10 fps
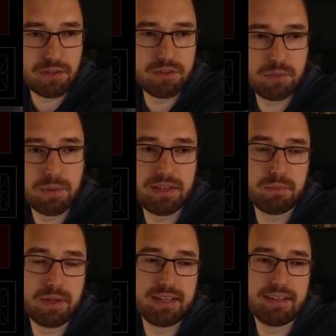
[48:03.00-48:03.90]
only one
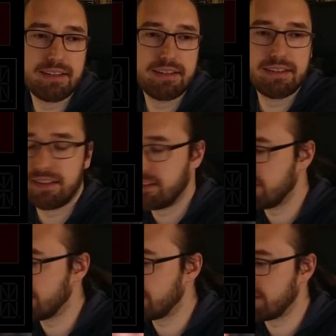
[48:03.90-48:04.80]
wire, and
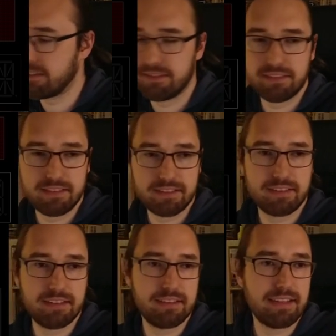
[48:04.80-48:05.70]
this is just
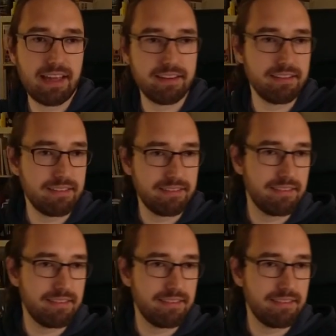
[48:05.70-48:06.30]
the 10